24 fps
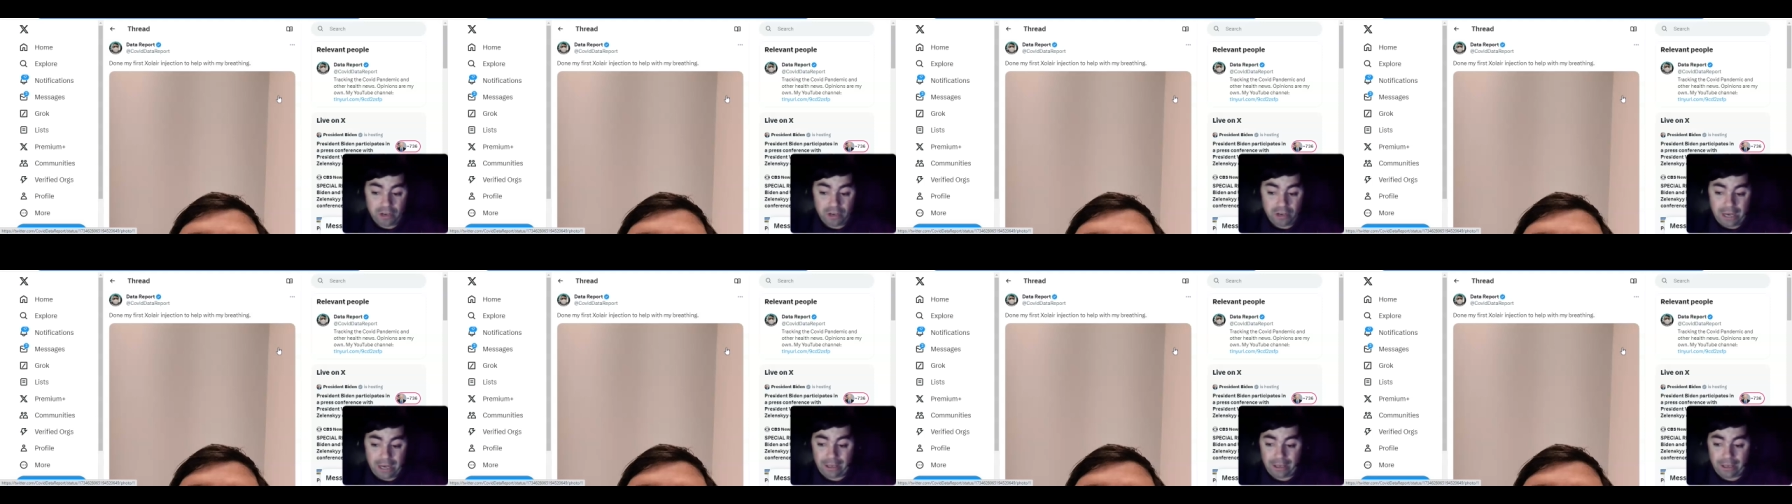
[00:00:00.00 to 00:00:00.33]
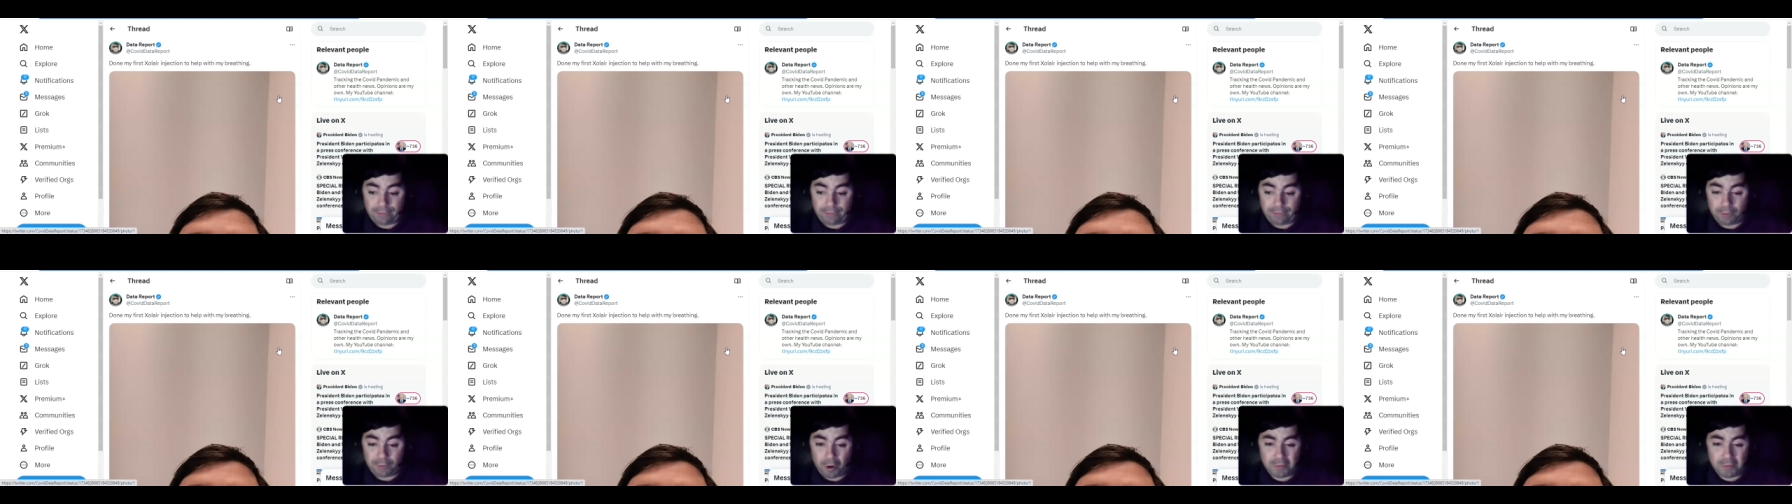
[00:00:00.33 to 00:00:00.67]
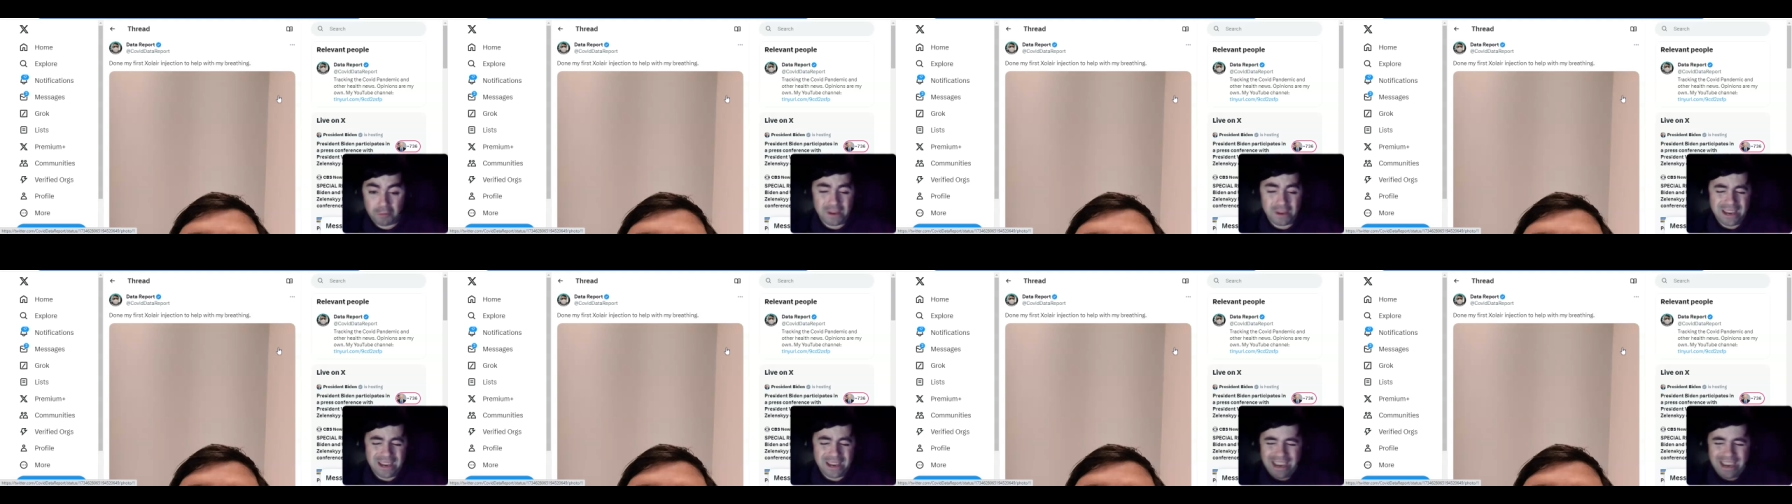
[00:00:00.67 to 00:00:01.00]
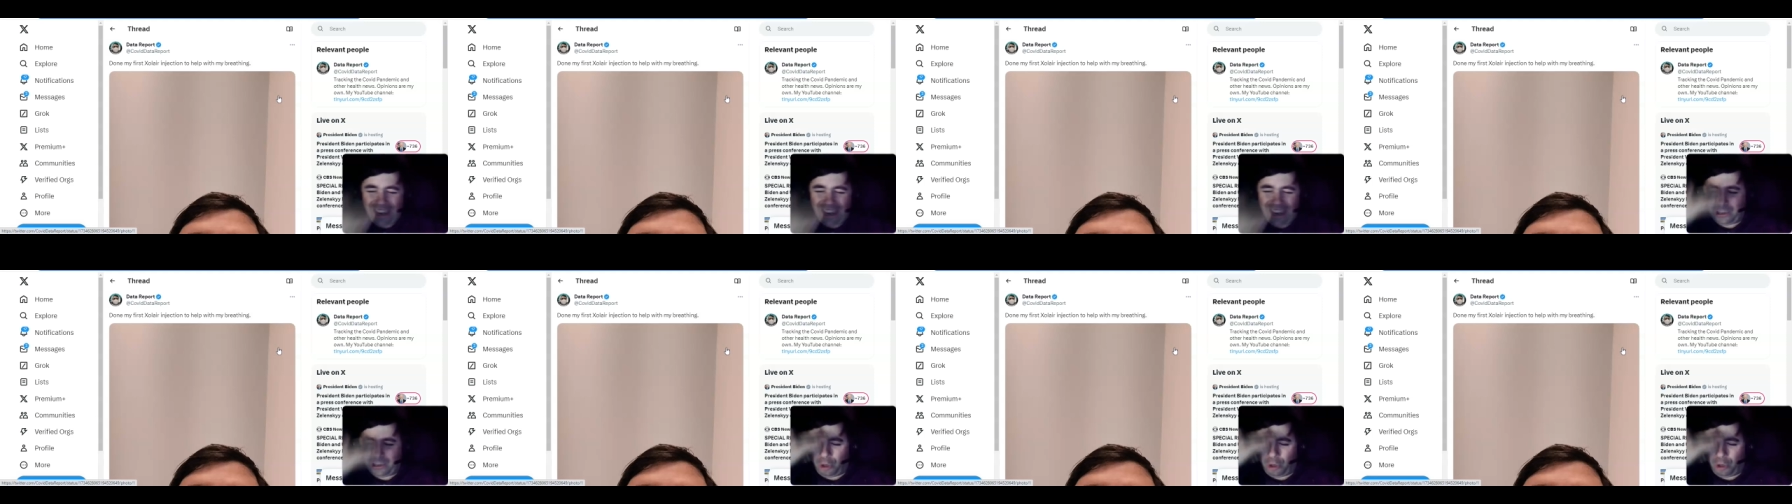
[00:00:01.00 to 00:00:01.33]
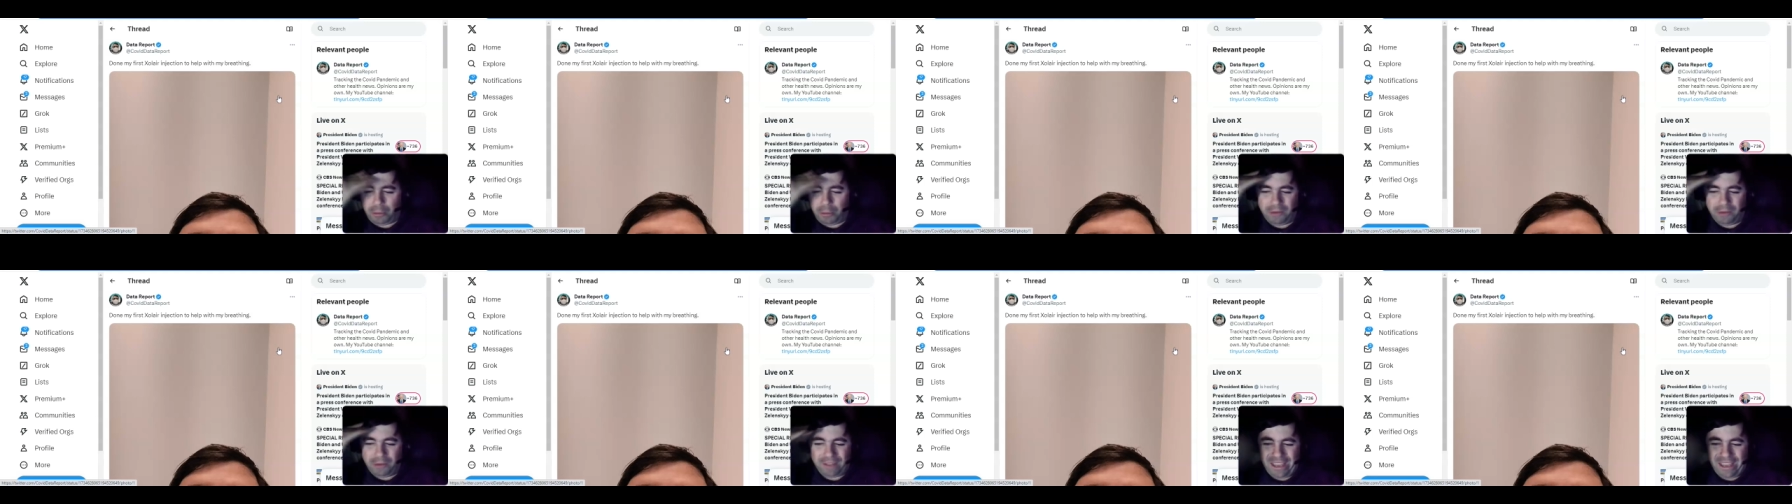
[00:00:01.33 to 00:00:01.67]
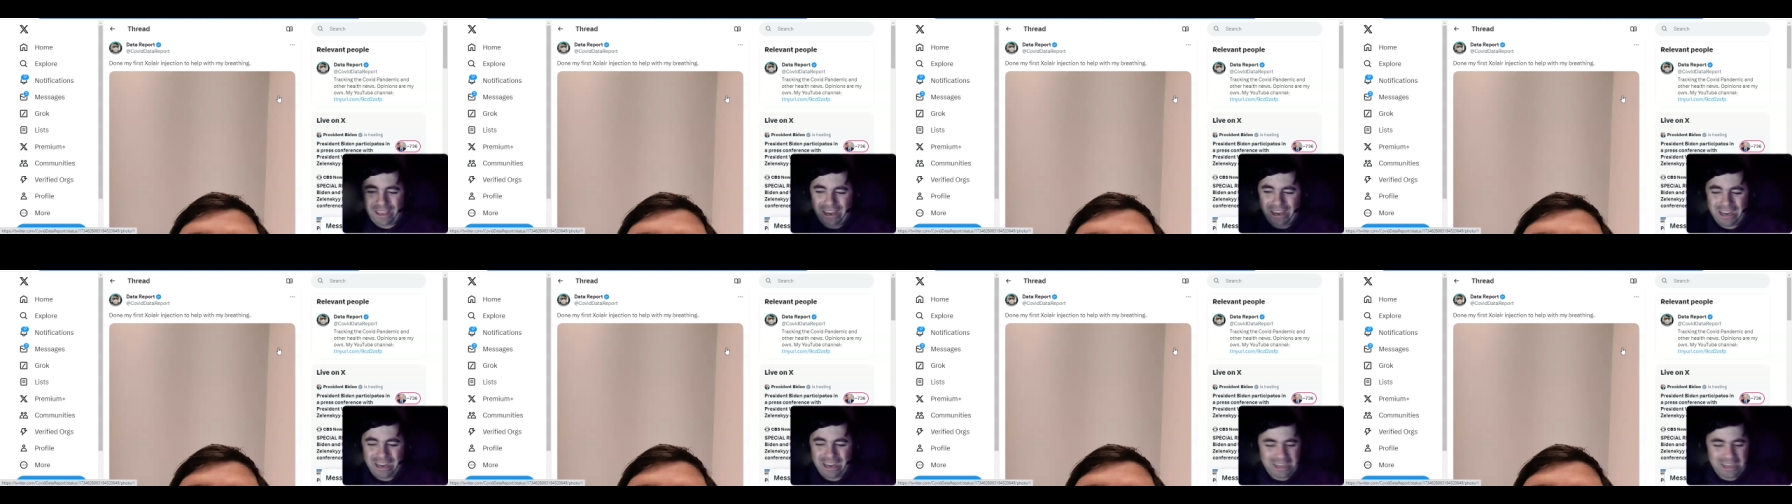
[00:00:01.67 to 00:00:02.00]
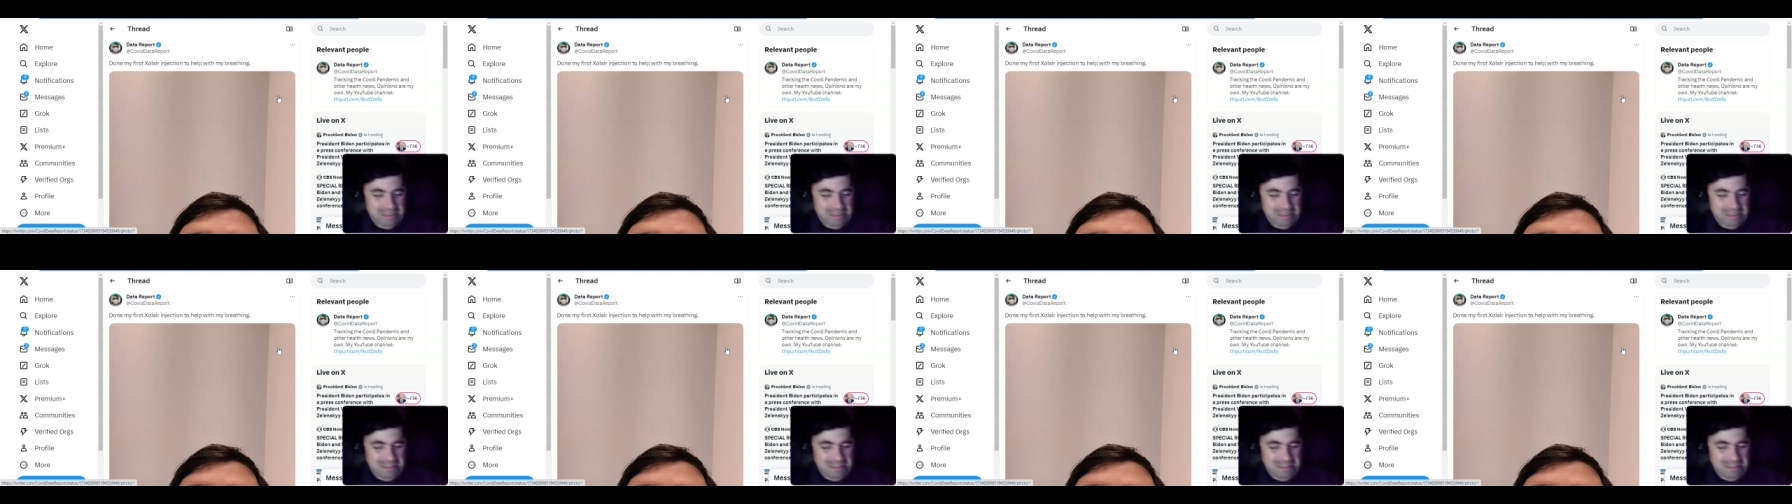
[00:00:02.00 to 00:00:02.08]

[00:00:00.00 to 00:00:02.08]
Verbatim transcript: that left arm and a little bit of a headache.